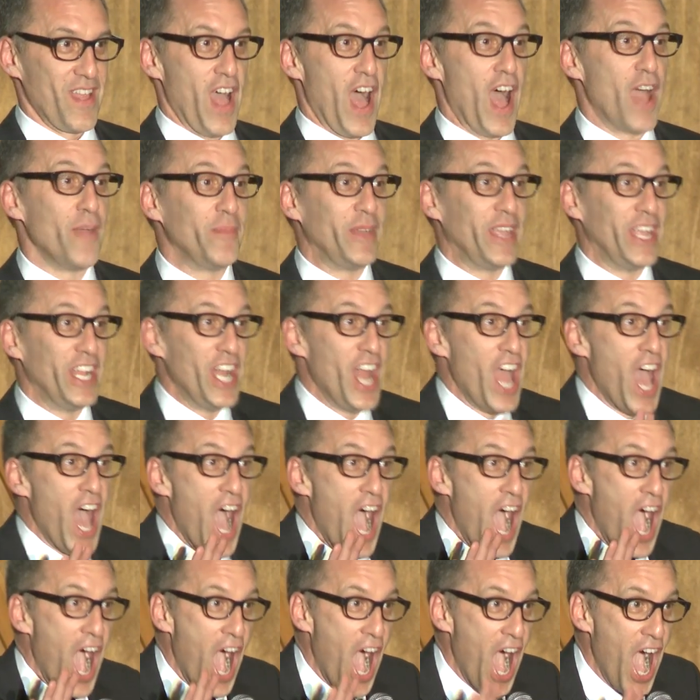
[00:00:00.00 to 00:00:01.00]
I mean,
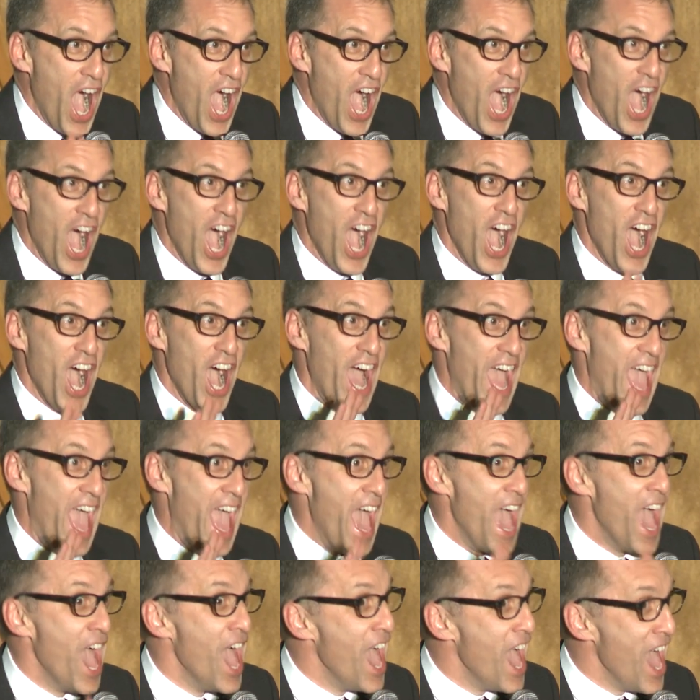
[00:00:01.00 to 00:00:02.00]

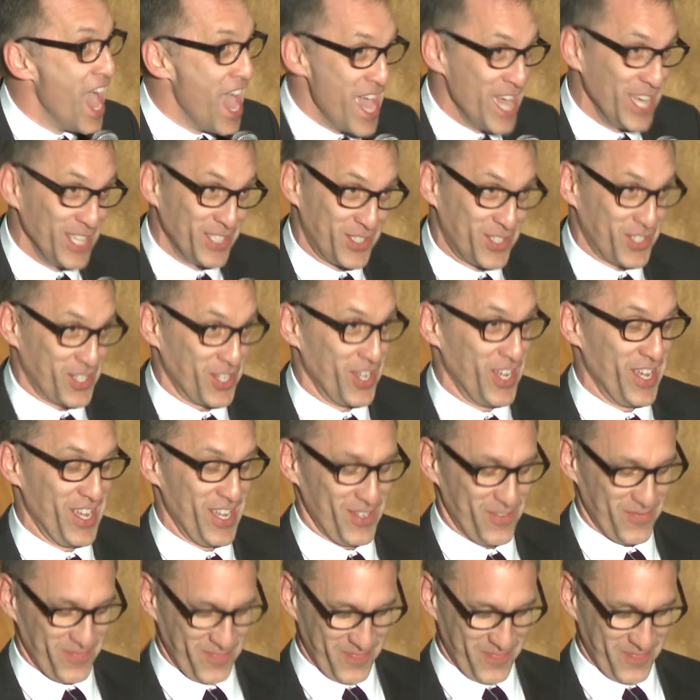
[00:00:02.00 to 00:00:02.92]
hates it.